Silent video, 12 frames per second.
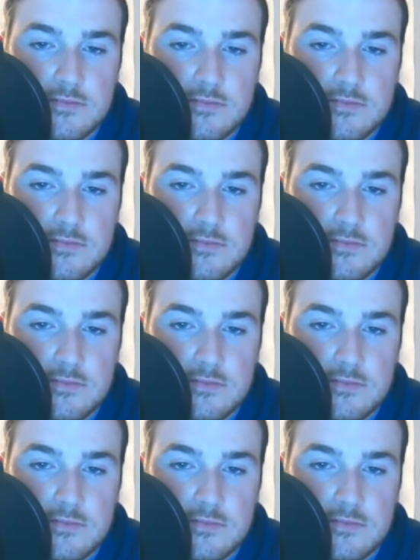
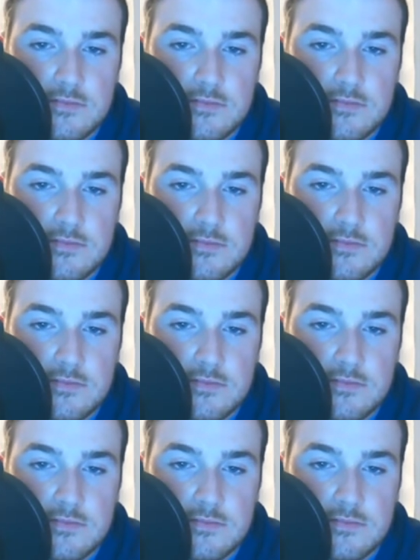
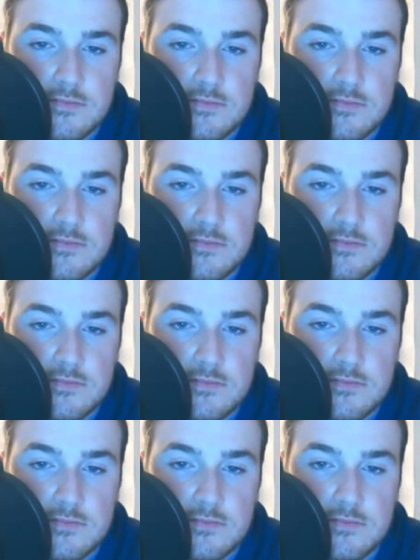
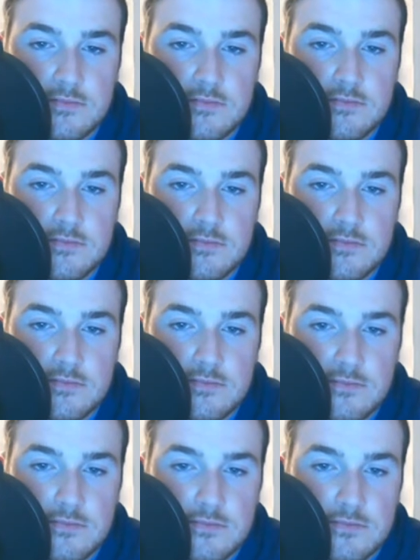
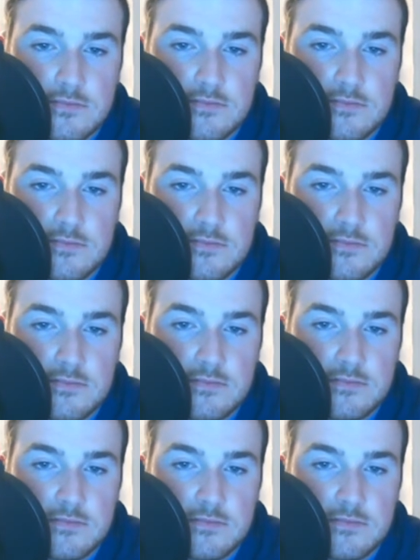No words are spoken by the person on screen.